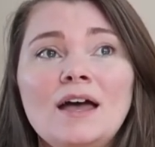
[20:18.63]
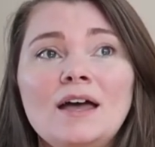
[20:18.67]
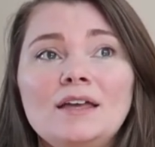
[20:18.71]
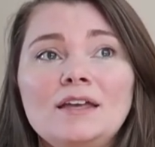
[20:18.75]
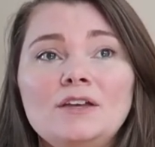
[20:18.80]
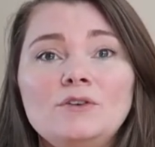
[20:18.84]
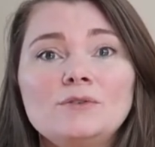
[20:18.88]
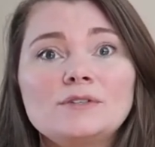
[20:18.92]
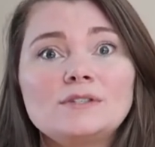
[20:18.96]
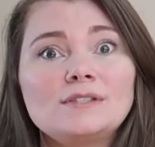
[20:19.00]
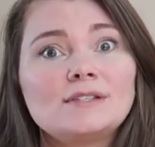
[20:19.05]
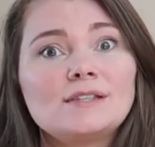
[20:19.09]

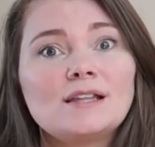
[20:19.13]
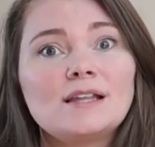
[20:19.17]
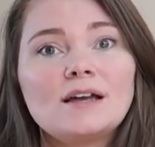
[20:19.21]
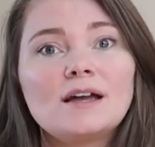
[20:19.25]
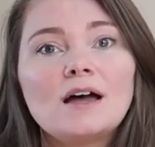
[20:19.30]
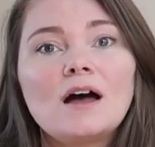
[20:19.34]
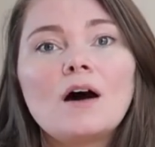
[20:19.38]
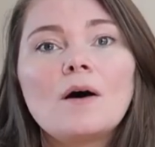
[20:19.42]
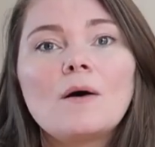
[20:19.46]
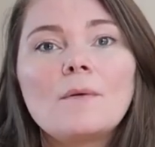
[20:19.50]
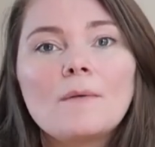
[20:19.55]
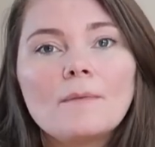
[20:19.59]
He was,
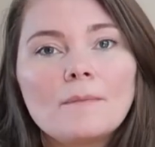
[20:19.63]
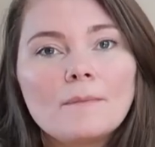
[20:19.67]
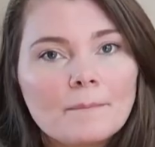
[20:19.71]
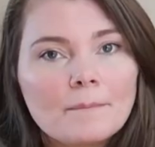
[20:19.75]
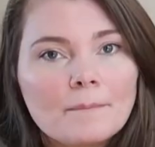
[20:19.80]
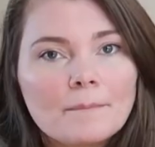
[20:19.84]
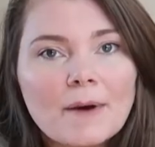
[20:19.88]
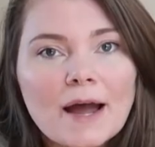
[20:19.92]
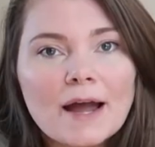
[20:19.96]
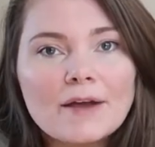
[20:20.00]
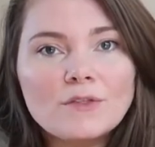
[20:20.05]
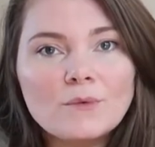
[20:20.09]

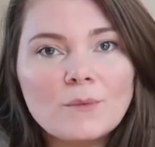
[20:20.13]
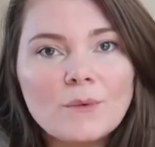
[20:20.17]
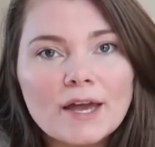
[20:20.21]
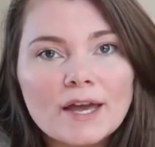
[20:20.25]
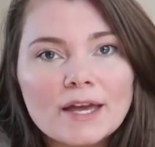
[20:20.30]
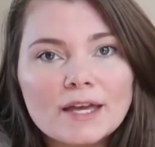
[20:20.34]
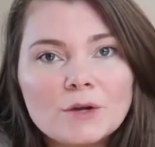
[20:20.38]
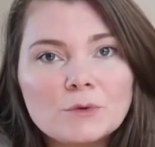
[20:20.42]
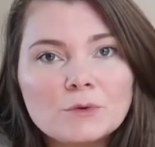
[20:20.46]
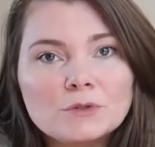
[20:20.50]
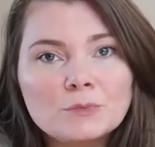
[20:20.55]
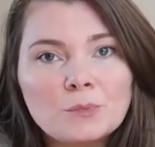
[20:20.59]
by the way,
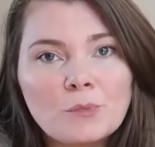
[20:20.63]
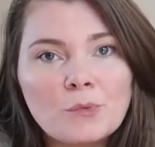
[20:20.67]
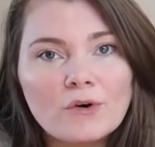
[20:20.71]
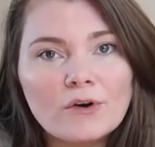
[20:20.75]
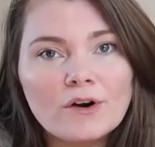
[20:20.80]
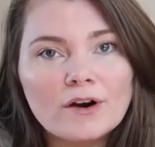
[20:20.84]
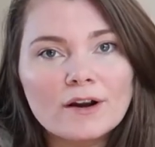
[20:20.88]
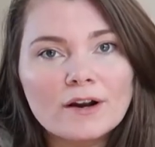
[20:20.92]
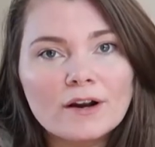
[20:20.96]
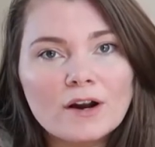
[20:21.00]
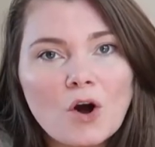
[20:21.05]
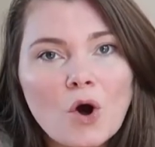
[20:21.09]
he was
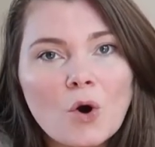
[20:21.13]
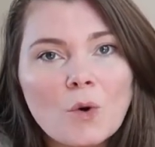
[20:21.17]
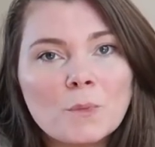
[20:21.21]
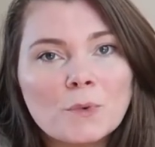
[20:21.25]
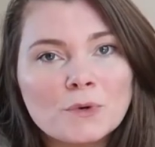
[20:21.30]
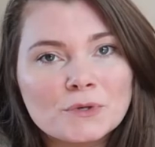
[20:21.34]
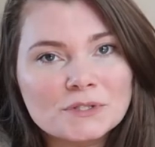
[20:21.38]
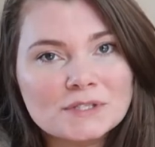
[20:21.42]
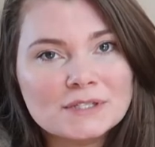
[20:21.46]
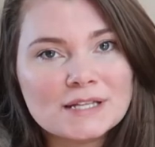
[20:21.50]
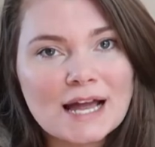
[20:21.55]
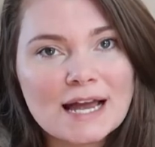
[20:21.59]
born
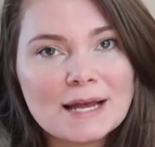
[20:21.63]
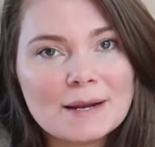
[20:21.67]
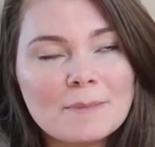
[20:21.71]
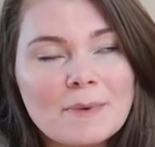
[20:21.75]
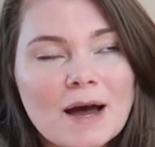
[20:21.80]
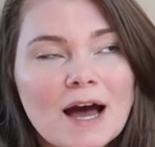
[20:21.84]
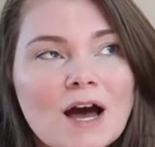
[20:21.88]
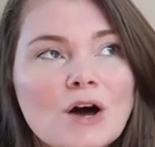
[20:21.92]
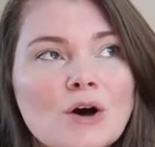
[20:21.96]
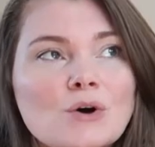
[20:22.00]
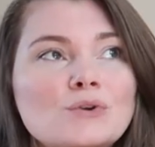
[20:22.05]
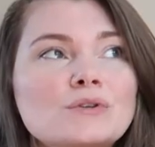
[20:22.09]
almost nine
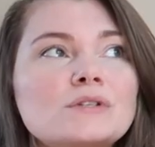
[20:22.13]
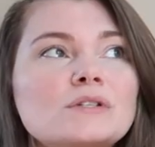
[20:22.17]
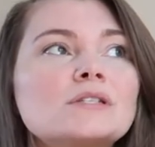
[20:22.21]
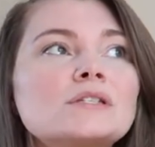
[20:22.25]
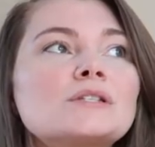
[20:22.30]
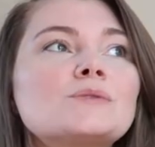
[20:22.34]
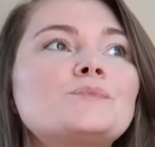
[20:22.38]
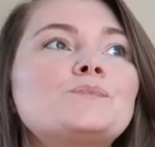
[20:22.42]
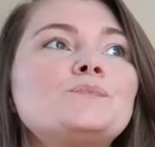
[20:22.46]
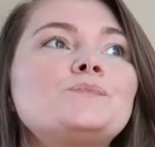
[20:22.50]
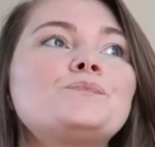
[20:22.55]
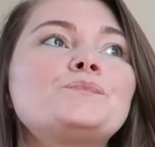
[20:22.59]

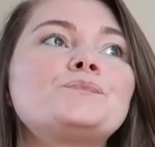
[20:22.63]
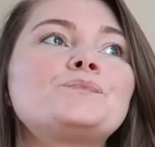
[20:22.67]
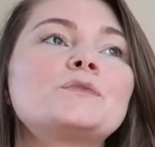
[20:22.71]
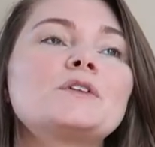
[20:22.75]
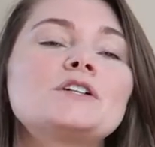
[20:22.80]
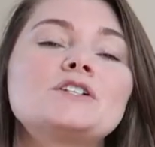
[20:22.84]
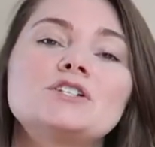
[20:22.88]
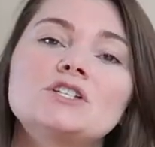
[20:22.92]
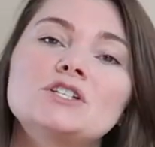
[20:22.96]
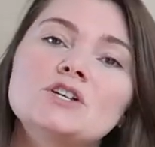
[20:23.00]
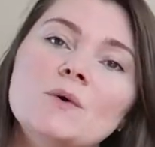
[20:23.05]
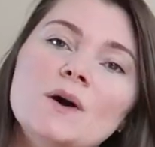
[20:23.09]
pounds,
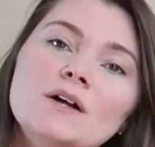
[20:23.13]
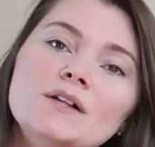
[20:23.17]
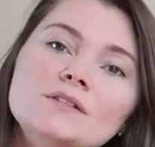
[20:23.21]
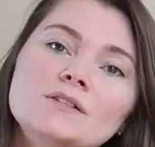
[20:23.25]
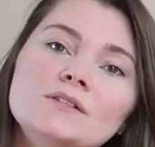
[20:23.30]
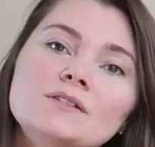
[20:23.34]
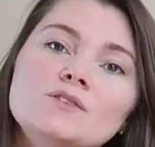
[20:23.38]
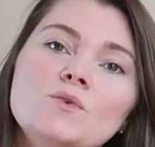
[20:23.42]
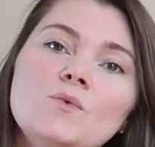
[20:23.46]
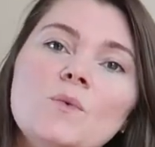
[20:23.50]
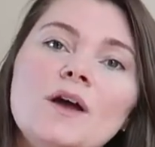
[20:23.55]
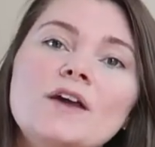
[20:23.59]
two
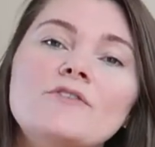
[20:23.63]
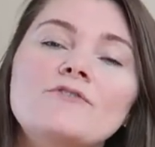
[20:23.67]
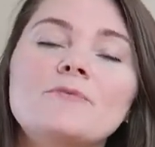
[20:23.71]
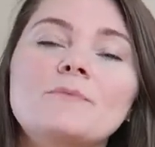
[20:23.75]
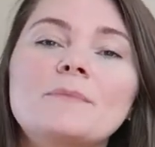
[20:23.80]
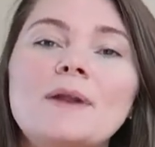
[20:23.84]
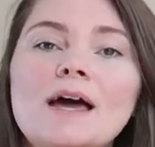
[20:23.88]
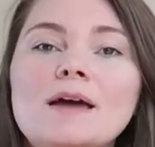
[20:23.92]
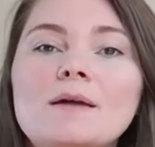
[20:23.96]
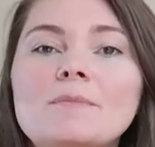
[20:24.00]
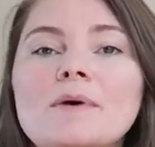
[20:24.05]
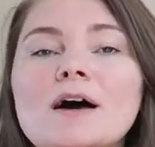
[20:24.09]
ounces away from
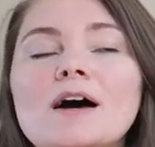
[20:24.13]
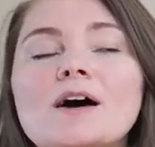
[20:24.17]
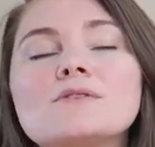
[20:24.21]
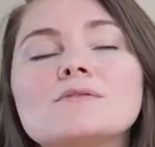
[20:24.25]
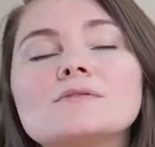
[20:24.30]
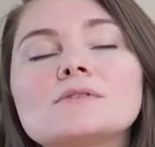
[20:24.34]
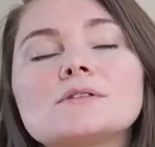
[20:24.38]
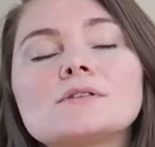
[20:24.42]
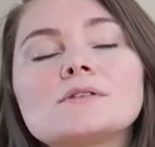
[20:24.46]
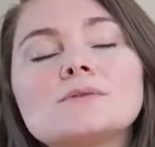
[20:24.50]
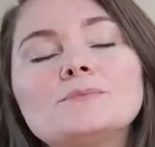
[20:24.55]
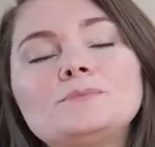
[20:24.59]
nine
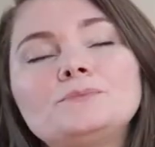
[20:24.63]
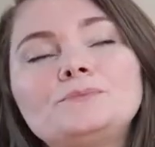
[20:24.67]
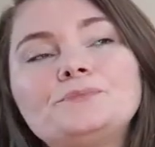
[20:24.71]
pounds.